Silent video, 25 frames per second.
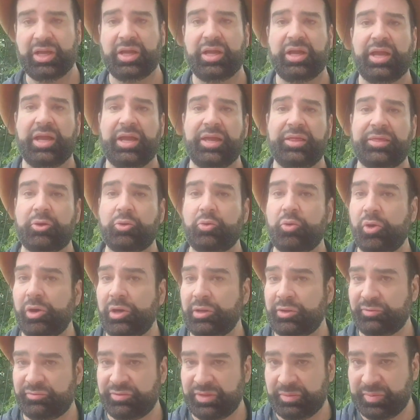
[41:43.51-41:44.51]
The
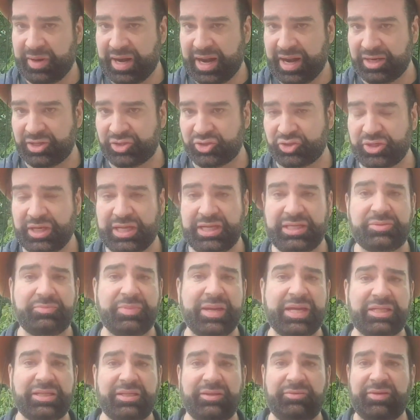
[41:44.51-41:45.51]
quality of the branch is
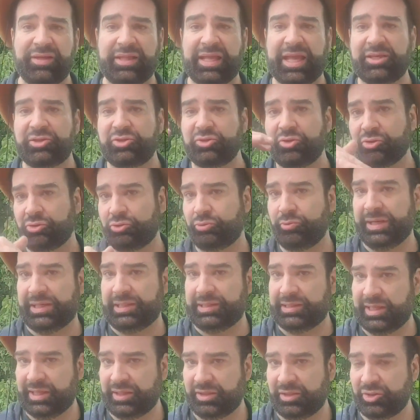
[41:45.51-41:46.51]
best if it has not
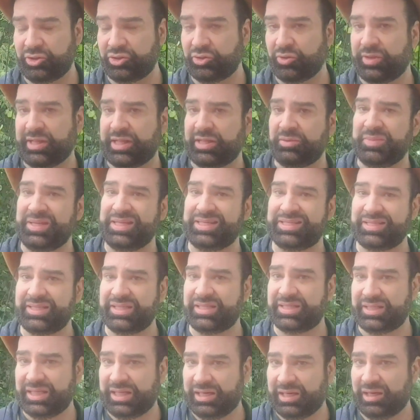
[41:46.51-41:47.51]
wilted, so that means
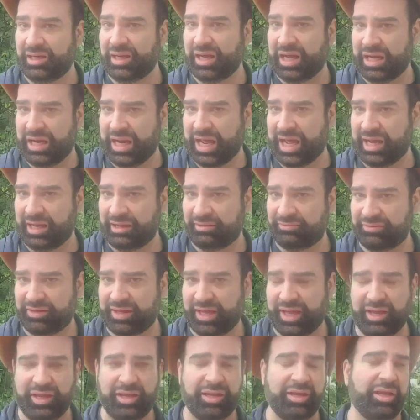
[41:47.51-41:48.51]
it's still alive,
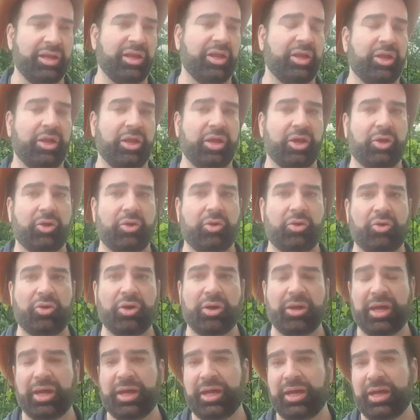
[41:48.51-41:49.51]
yeah. Or